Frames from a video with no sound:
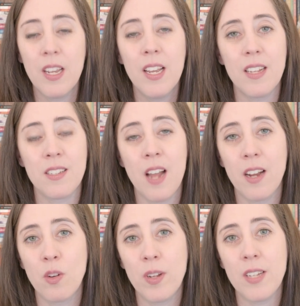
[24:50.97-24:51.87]
It's not
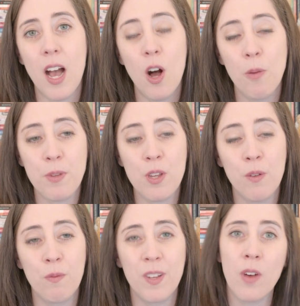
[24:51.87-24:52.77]
going to help you
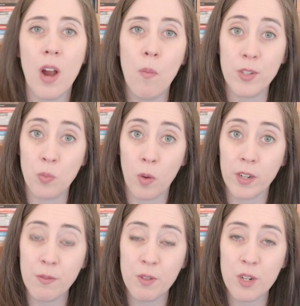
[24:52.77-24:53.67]
figure out what's
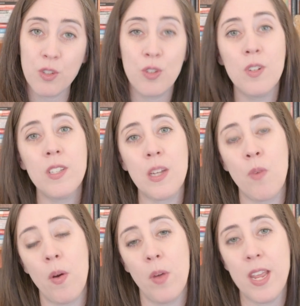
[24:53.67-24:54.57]
working for your students and what